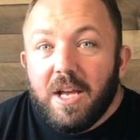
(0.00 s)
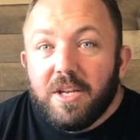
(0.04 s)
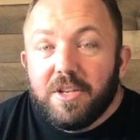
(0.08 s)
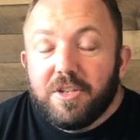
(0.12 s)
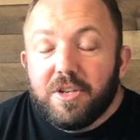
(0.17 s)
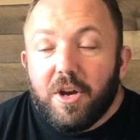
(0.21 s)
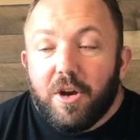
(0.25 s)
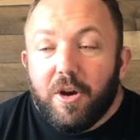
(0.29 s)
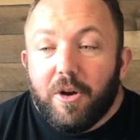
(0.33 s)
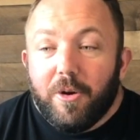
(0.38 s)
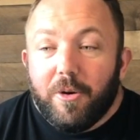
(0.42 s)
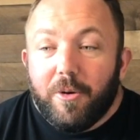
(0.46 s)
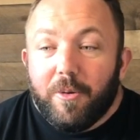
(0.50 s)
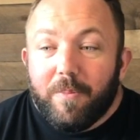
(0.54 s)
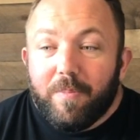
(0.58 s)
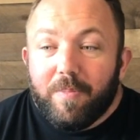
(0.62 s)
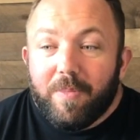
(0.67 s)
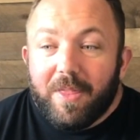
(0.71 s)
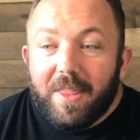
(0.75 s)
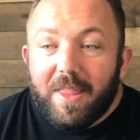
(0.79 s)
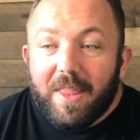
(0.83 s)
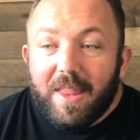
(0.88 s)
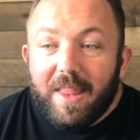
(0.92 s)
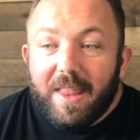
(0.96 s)
So
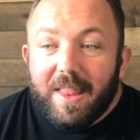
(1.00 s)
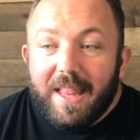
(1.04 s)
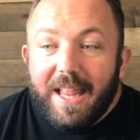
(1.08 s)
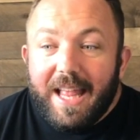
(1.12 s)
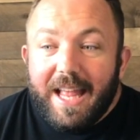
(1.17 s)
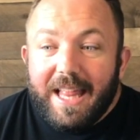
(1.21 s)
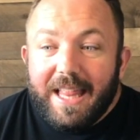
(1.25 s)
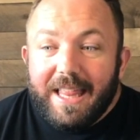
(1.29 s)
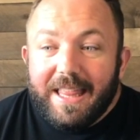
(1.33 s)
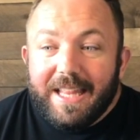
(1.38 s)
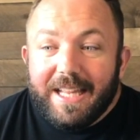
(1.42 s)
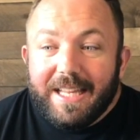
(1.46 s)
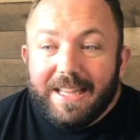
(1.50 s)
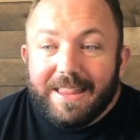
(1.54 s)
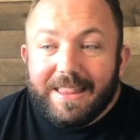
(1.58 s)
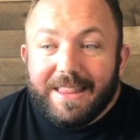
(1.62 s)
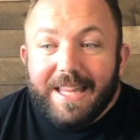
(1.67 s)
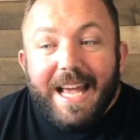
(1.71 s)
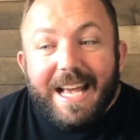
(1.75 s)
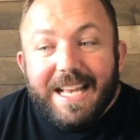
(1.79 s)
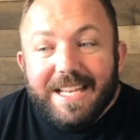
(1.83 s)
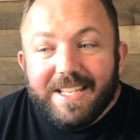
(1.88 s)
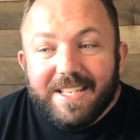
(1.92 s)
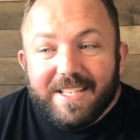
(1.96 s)
the
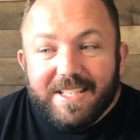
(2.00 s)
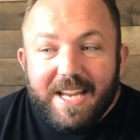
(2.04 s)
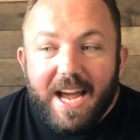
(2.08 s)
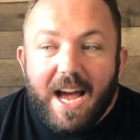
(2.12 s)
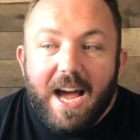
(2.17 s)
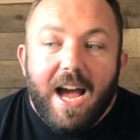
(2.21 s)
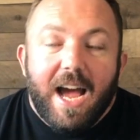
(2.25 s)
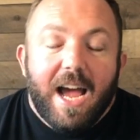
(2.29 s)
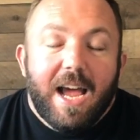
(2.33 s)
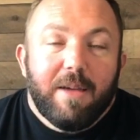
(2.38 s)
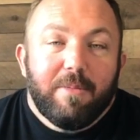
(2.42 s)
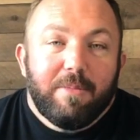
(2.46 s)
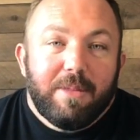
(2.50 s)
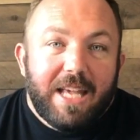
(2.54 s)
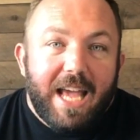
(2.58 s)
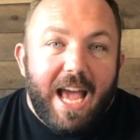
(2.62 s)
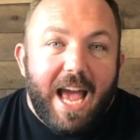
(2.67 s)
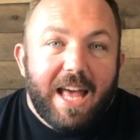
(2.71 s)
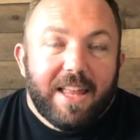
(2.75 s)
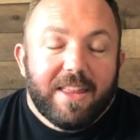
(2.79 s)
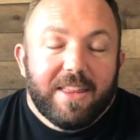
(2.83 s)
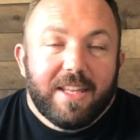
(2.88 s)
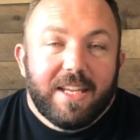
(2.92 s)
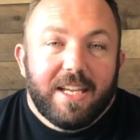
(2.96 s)
less time the
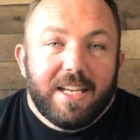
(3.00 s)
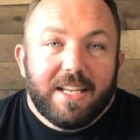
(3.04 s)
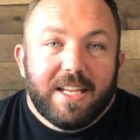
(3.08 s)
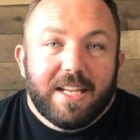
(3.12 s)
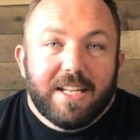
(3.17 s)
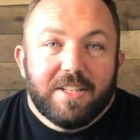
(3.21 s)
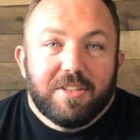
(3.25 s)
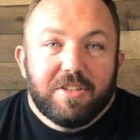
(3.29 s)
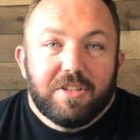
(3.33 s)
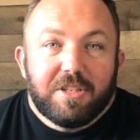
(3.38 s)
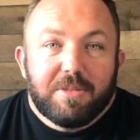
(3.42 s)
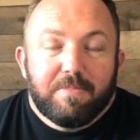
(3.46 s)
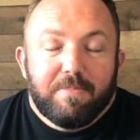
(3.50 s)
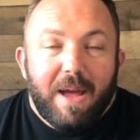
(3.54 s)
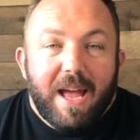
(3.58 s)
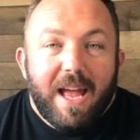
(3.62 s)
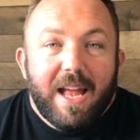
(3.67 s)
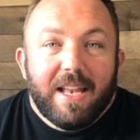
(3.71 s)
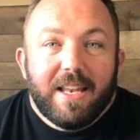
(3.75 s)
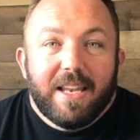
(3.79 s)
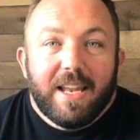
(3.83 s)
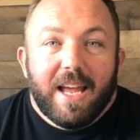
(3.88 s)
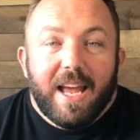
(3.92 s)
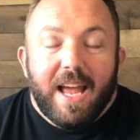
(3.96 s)
athlete can
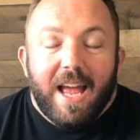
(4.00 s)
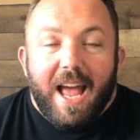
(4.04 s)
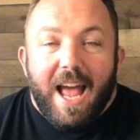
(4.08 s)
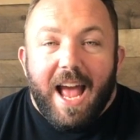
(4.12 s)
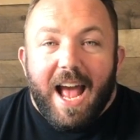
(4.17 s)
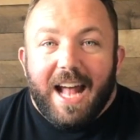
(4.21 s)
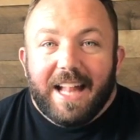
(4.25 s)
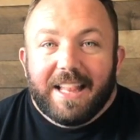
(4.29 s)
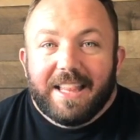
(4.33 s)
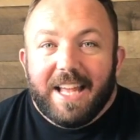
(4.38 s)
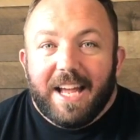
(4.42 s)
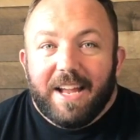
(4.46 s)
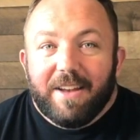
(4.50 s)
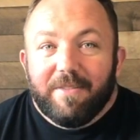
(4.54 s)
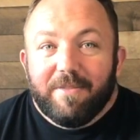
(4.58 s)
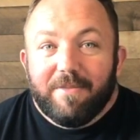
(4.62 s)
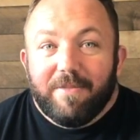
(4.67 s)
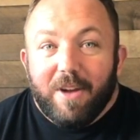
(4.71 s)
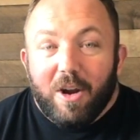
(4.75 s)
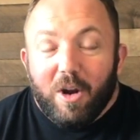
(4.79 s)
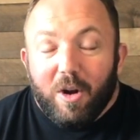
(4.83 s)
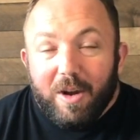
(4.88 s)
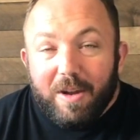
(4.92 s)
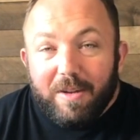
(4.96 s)
spend at that
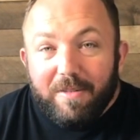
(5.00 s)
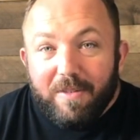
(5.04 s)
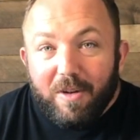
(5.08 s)
very,